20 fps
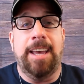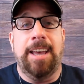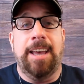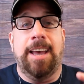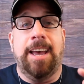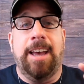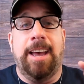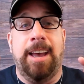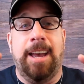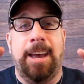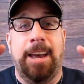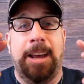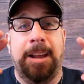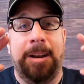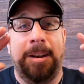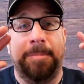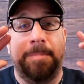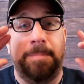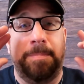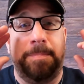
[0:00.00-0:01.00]

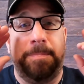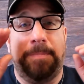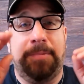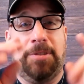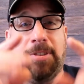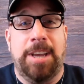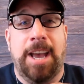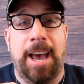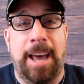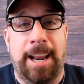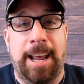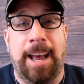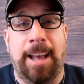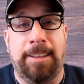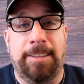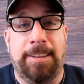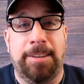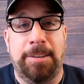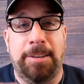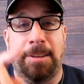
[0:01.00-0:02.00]
And shout
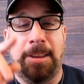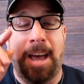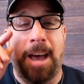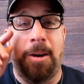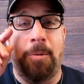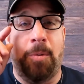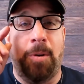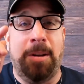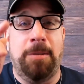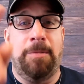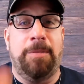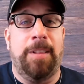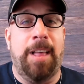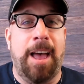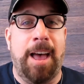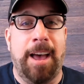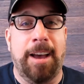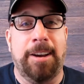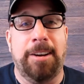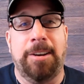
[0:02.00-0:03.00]
out to that one
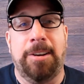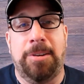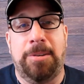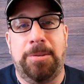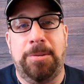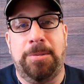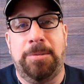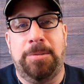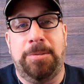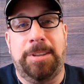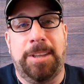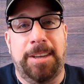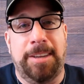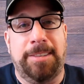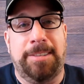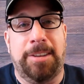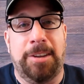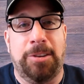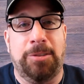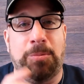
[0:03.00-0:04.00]
vlogger who
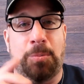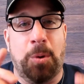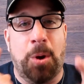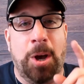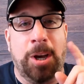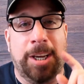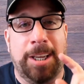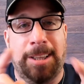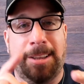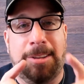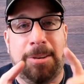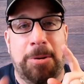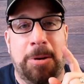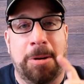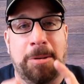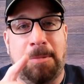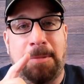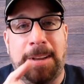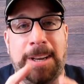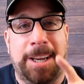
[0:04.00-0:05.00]
does those walk and
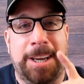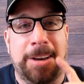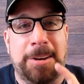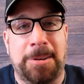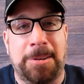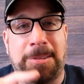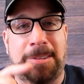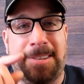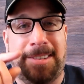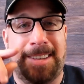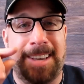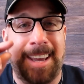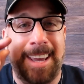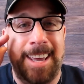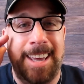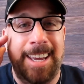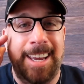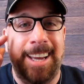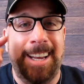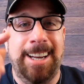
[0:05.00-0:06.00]
talk videos
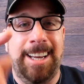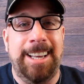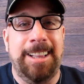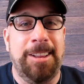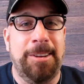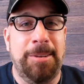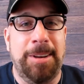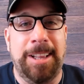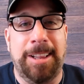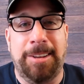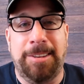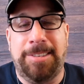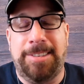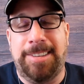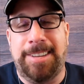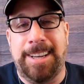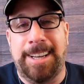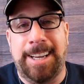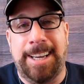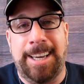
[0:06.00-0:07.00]
in Iloilo
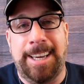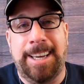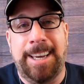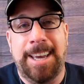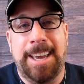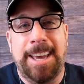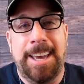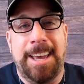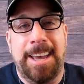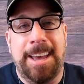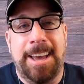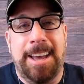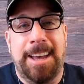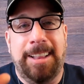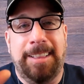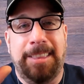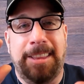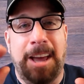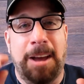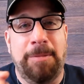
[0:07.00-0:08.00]
City.
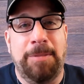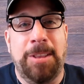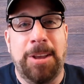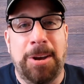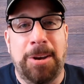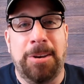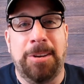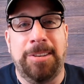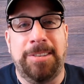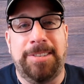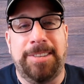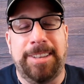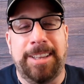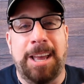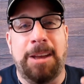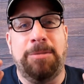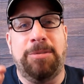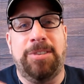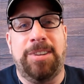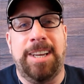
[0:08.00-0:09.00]
Love those.
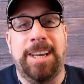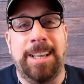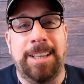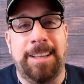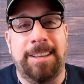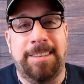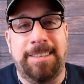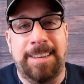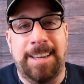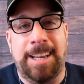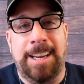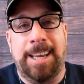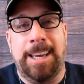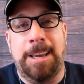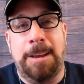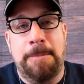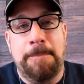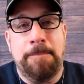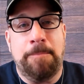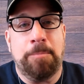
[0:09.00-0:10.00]
Love seeing the
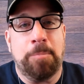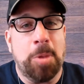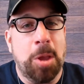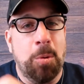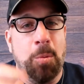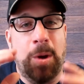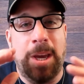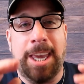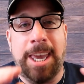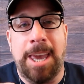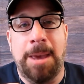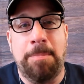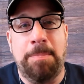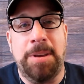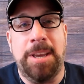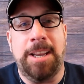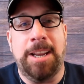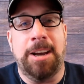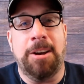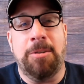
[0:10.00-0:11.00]
city. We can't
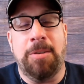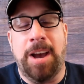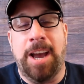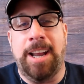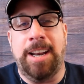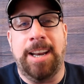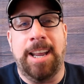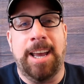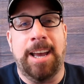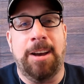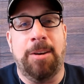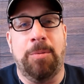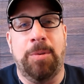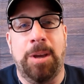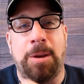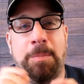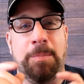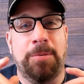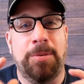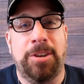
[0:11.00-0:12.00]
be there right now.
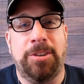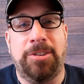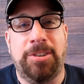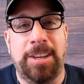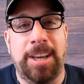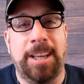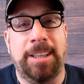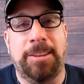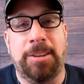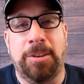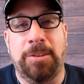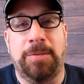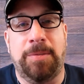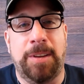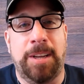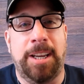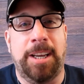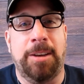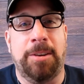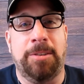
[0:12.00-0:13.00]
We appreciate those
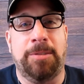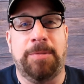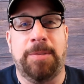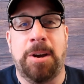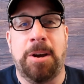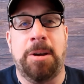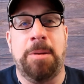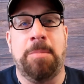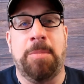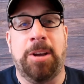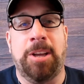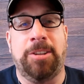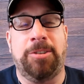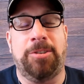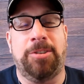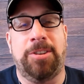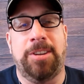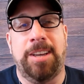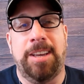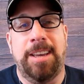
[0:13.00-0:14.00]
videos very
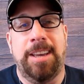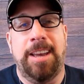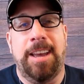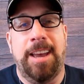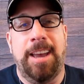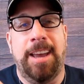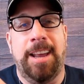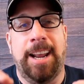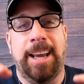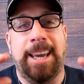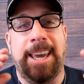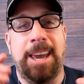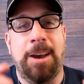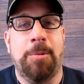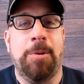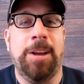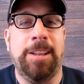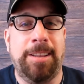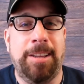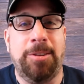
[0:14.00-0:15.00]
much. And I
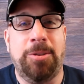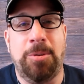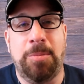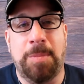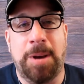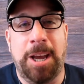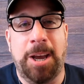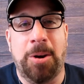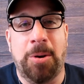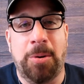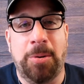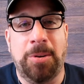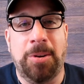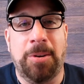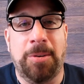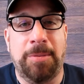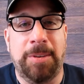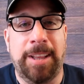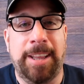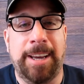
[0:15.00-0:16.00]
can't wait to do my own
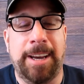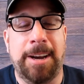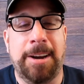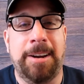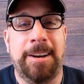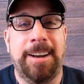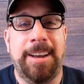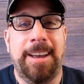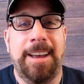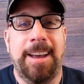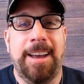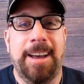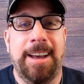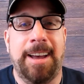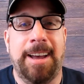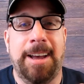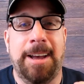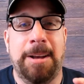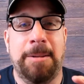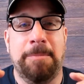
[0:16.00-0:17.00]
over there.
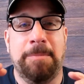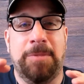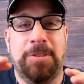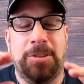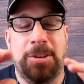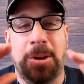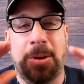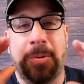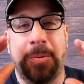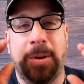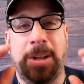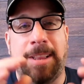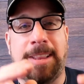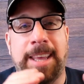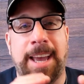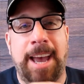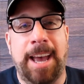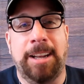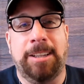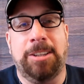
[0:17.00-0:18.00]
So with
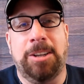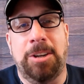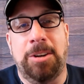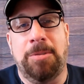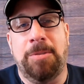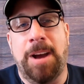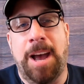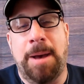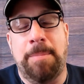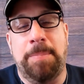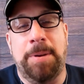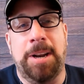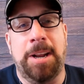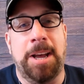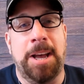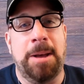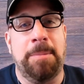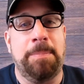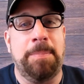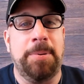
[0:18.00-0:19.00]
that, going to wrap it
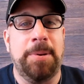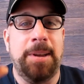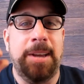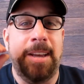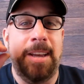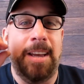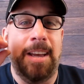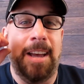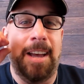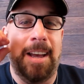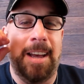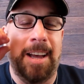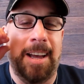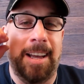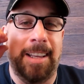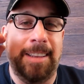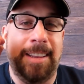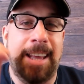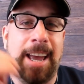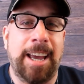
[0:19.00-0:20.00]
up.
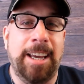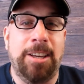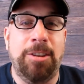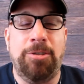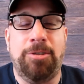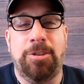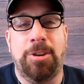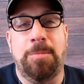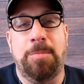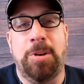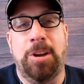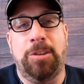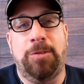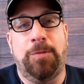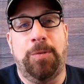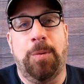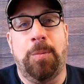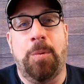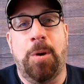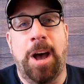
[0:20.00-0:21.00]
Thank you so much
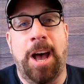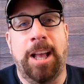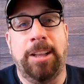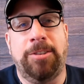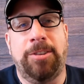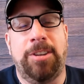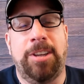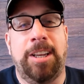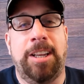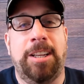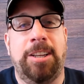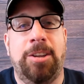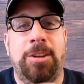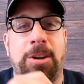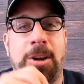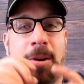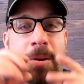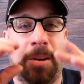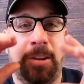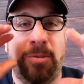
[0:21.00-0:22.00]
for watching.
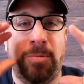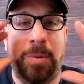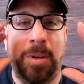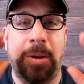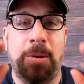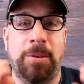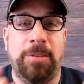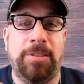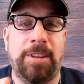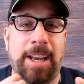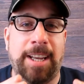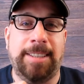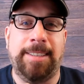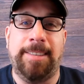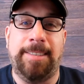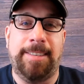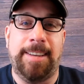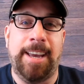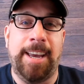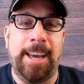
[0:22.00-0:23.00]
As we always like
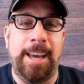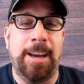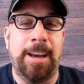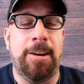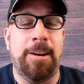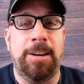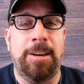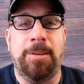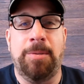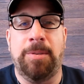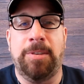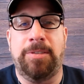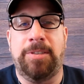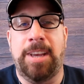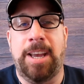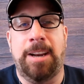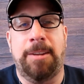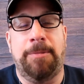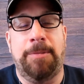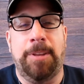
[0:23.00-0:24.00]
to say here at
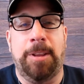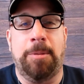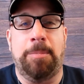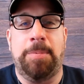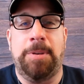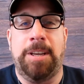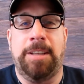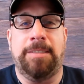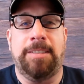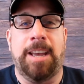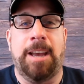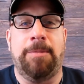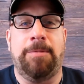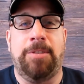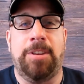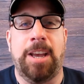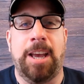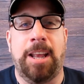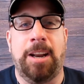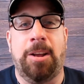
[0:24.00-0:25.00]
USA the Philippines Life
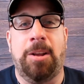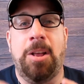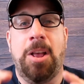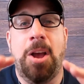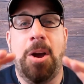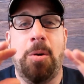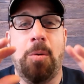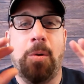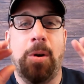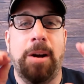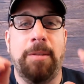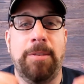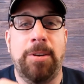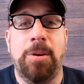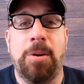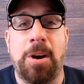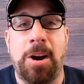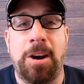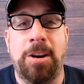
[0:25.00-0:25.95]
Channel, wherever you are in